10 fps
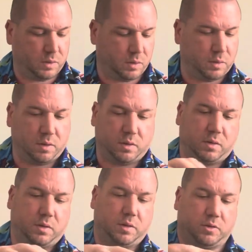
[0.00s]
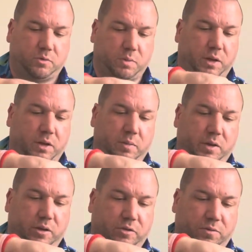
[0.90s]
Let's make it a bit
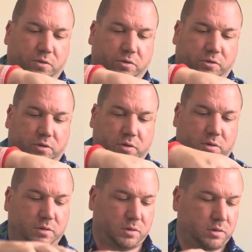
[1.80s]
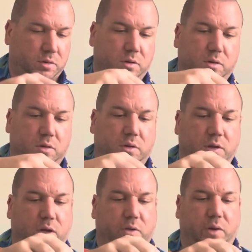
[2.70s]
easier for us.
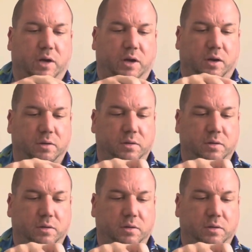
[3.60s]
There we are.